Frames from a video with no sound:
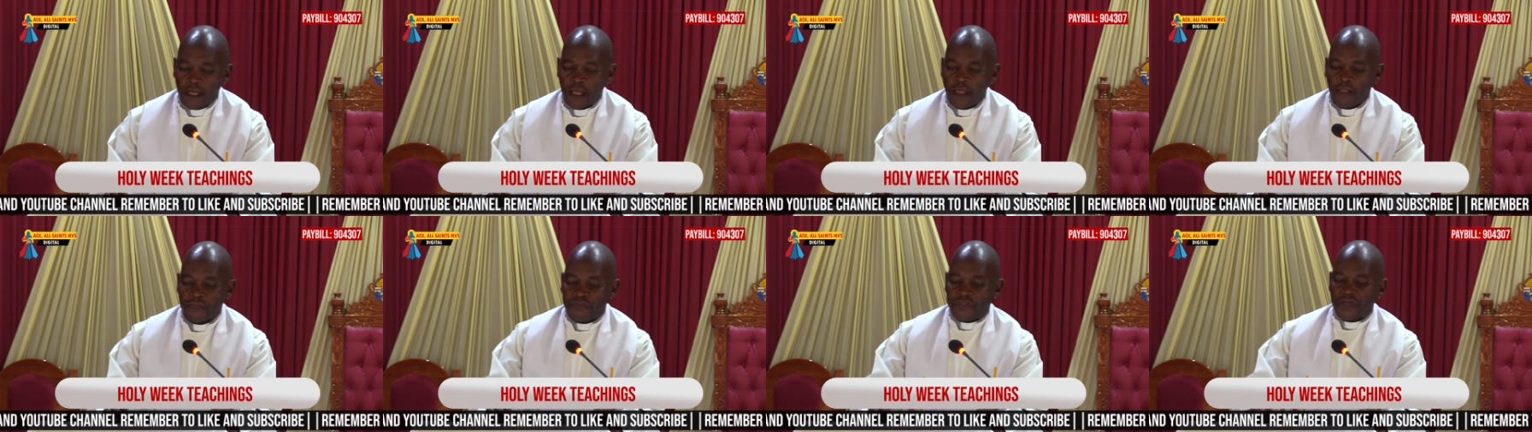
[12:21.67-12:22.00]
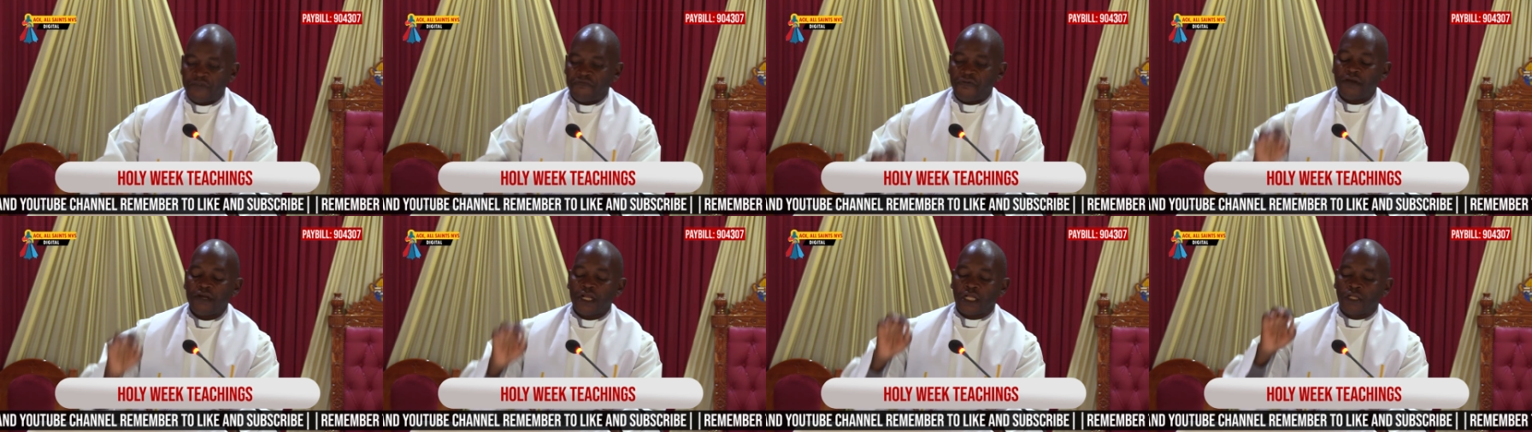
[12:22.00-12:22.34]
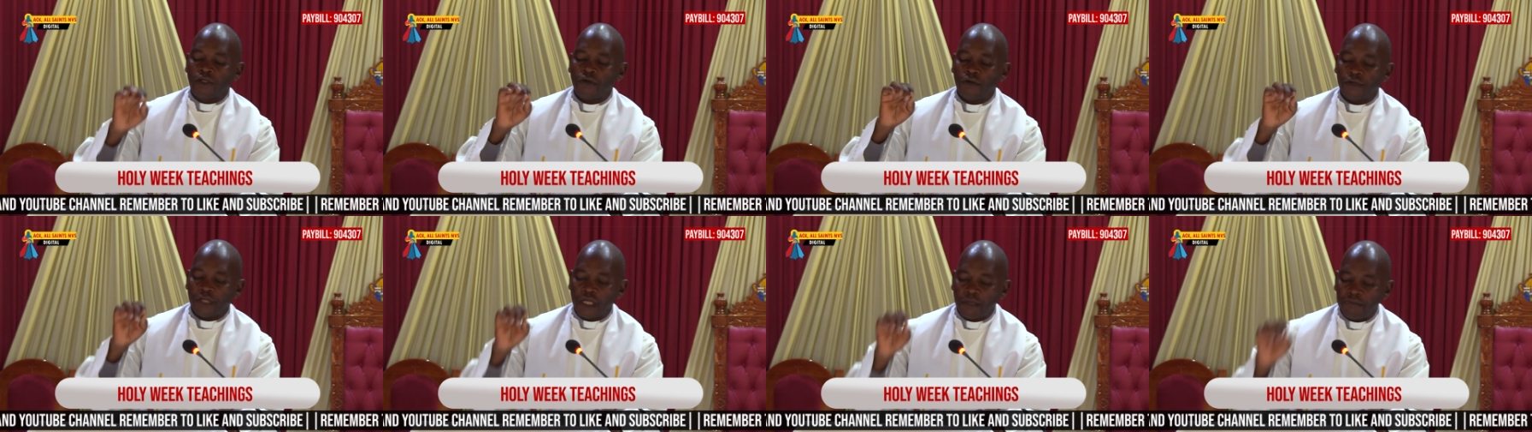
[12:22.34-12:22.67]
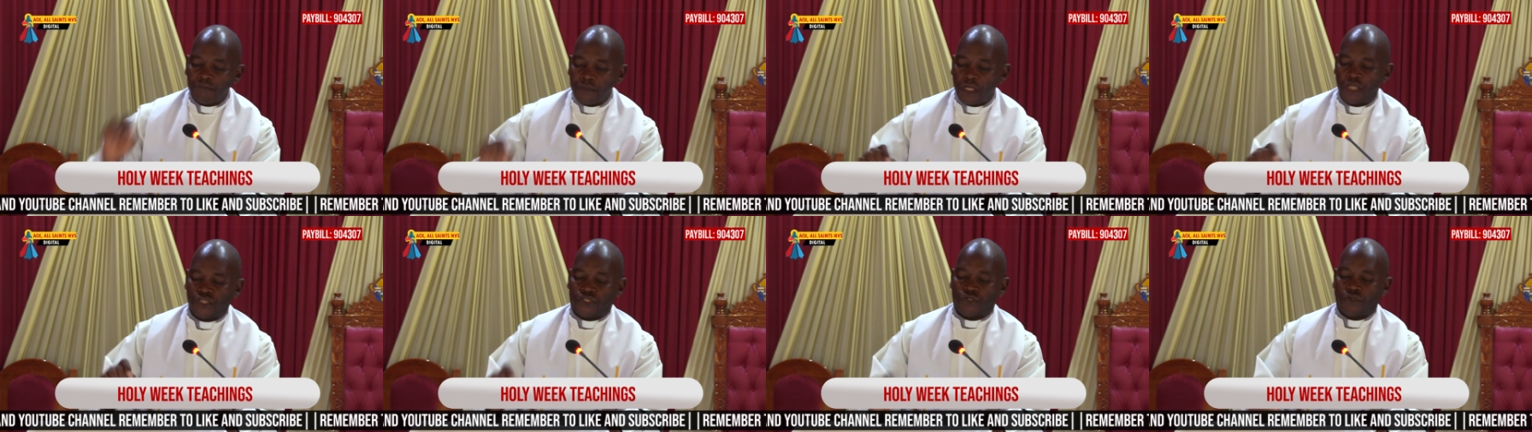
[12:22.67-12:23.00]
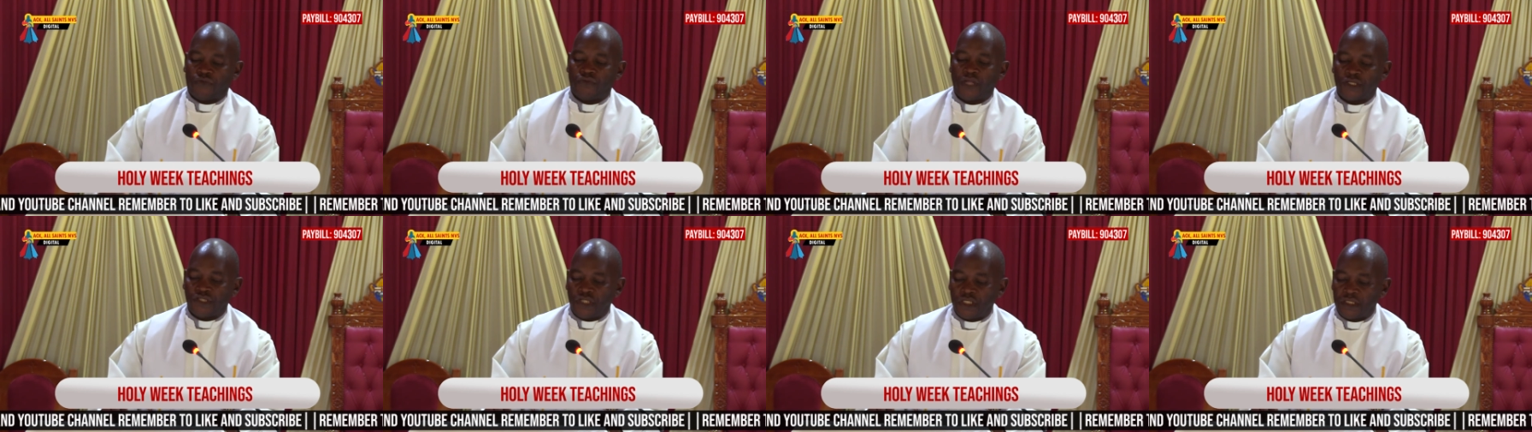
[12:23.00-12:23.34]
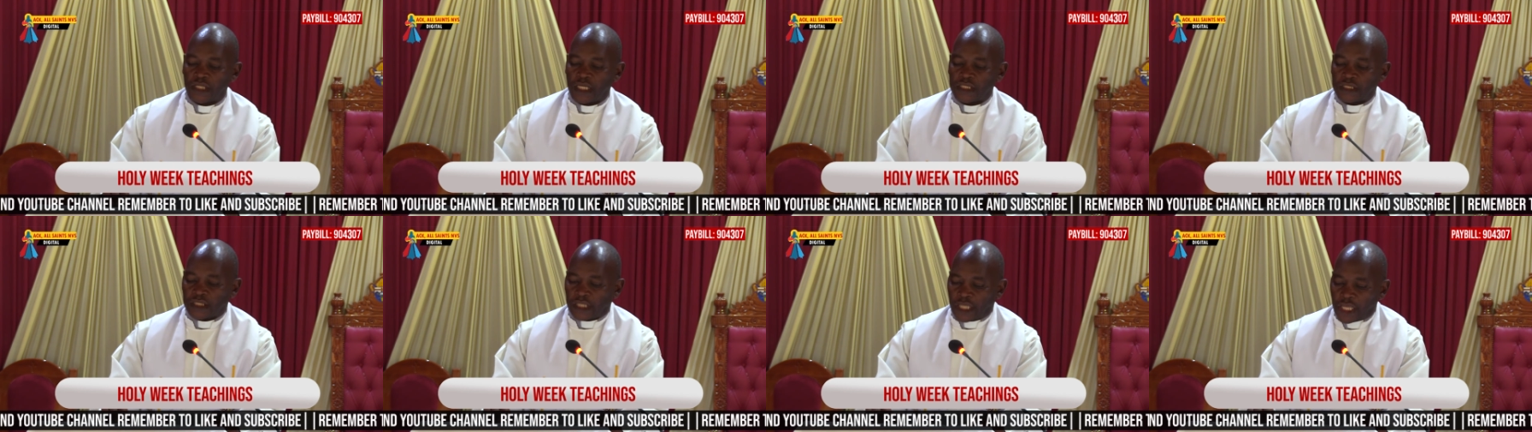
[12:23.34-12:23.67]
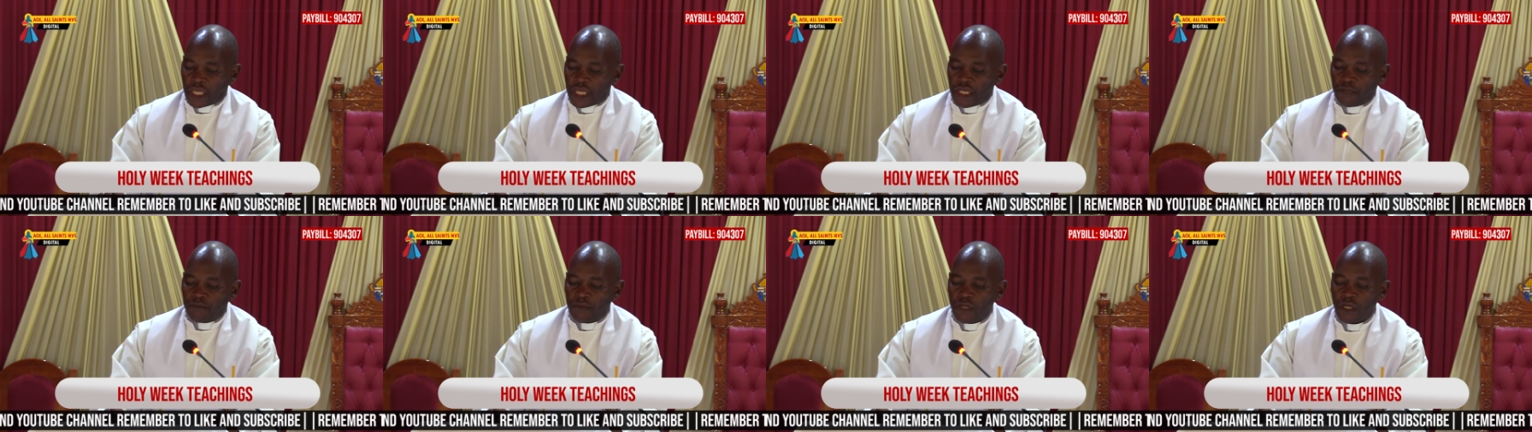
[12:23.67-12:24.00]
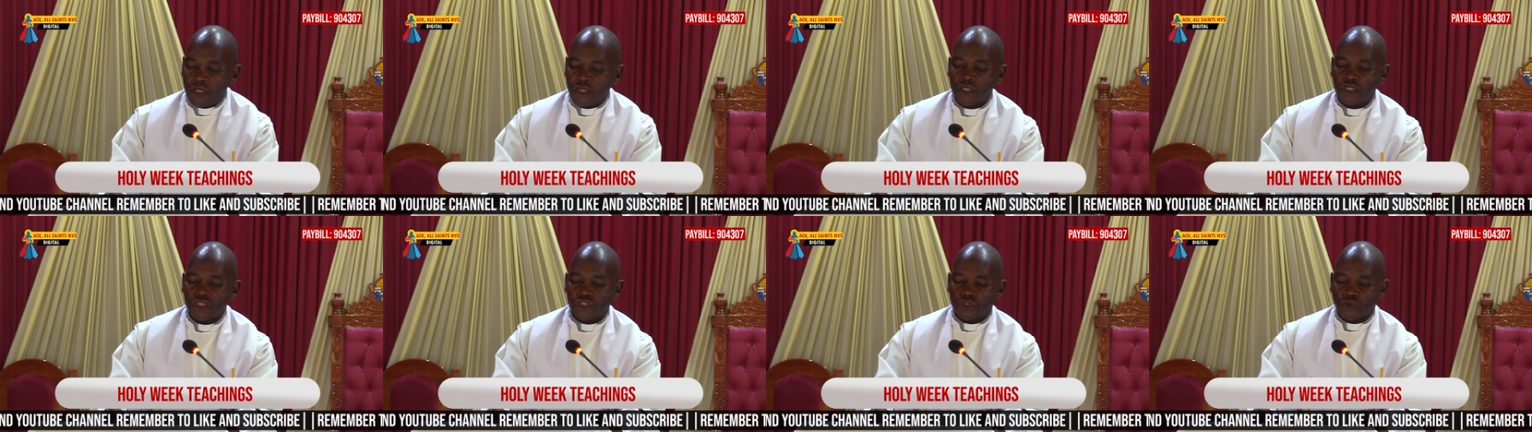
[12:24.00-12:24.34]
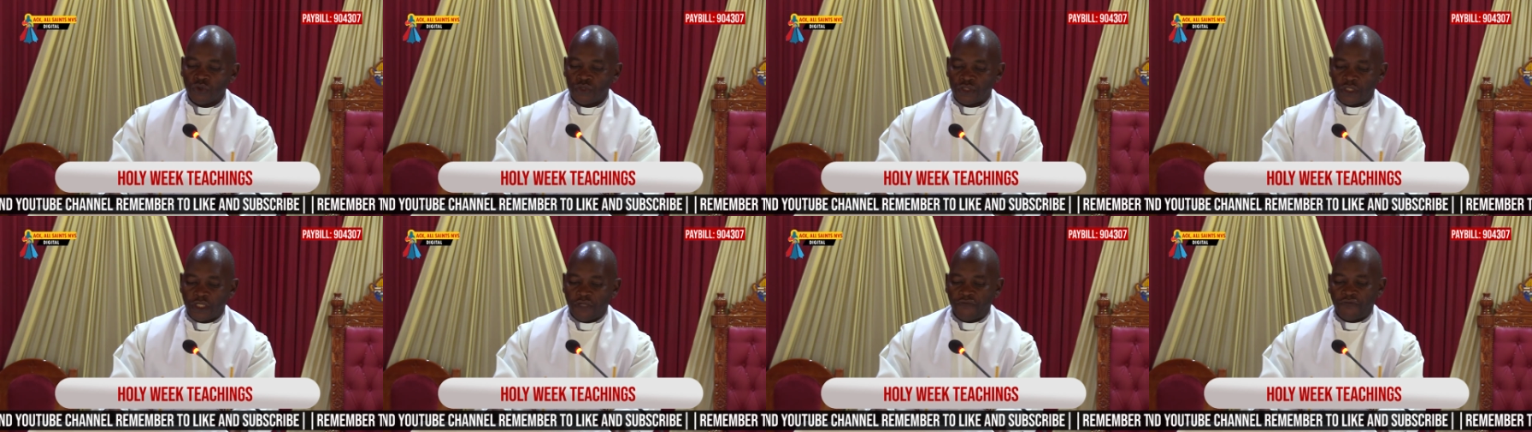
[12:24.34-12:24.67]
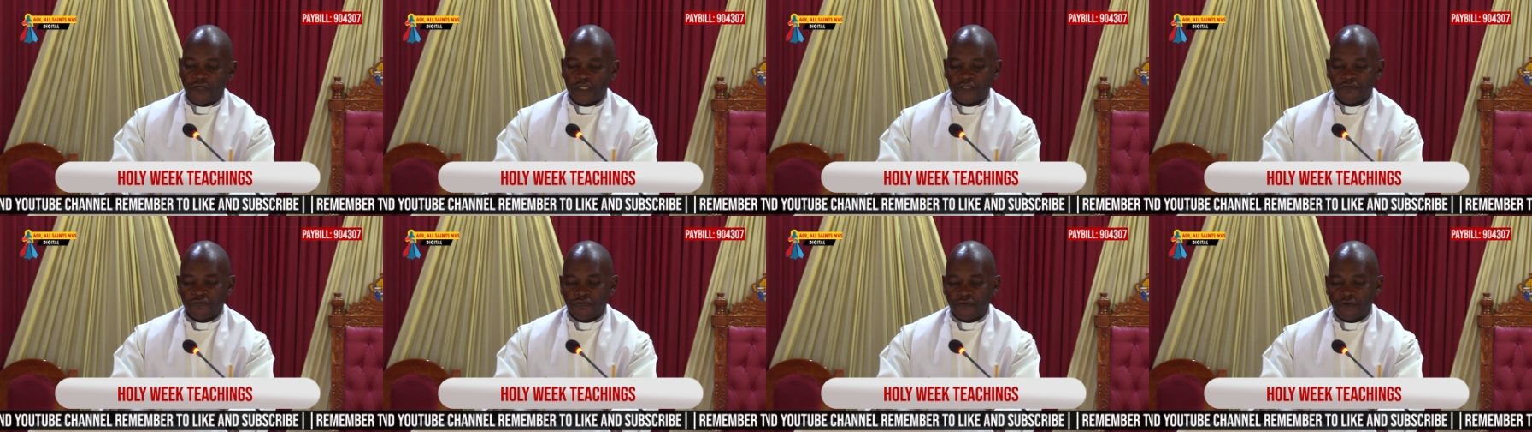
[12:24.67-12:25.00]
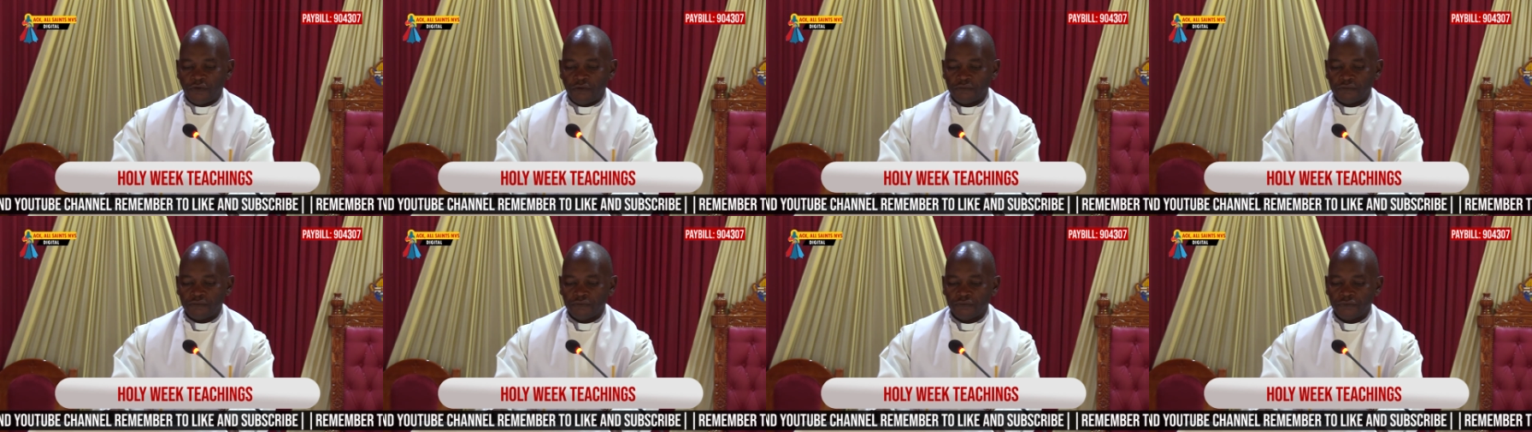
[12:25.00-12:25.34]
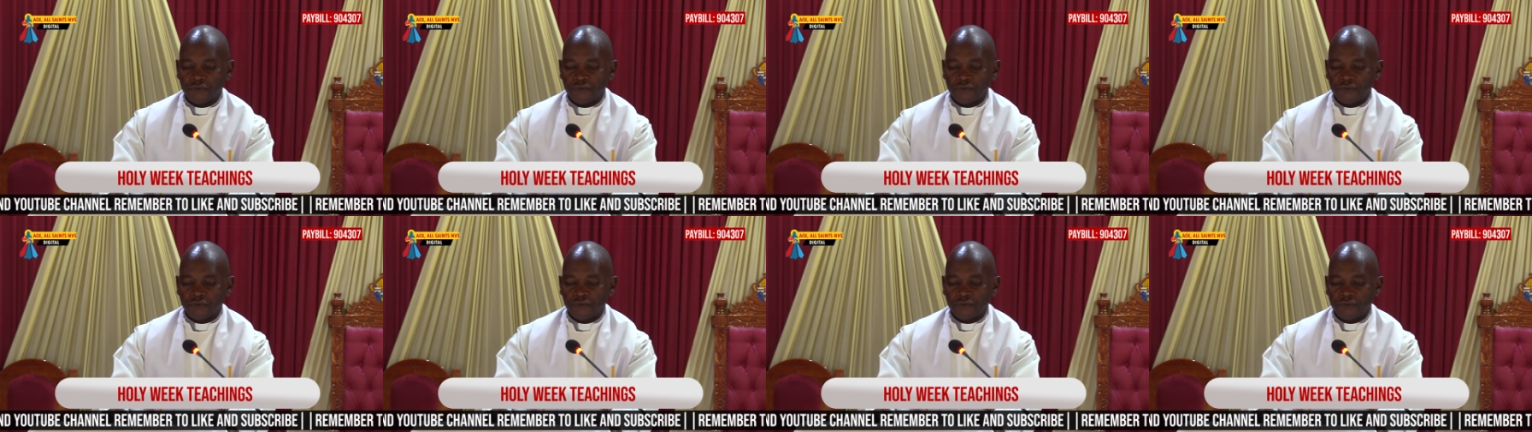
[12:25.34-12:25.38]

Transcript: the very condemnation that Jesus came to save us from.